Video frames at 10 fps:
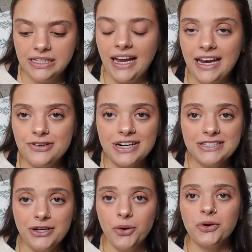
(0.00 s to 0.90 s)
And you
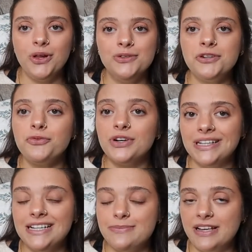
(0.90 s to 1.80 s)
guys know clothes are
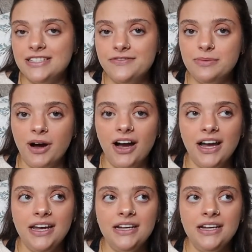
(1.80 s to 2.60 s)
really expensive to buy,